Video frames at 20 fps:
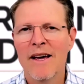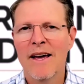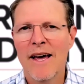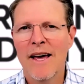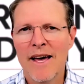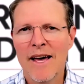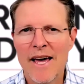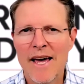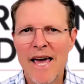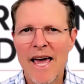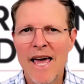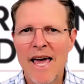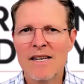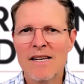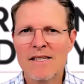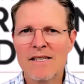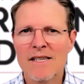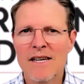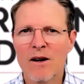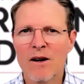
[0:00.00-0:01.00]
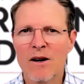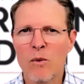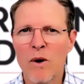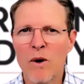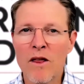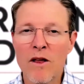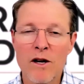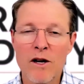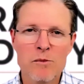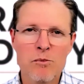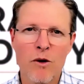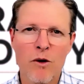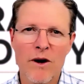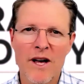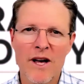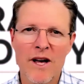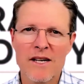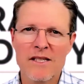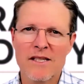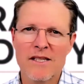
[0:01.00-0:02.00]
And one of those
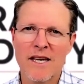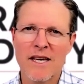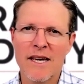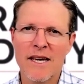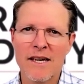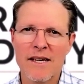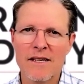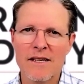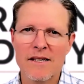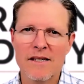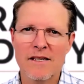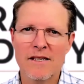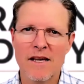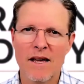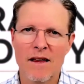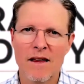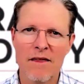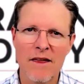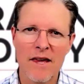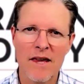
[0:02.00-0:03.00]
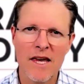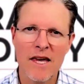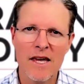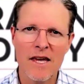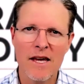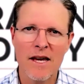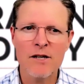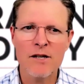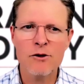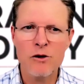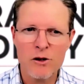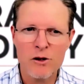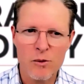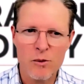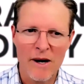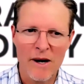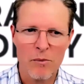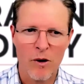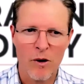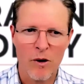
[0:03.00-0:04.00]
products is the interest
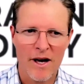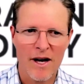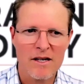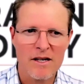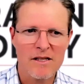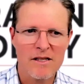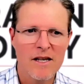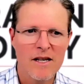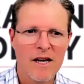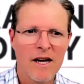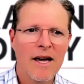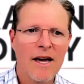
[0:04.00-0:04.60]
rate products.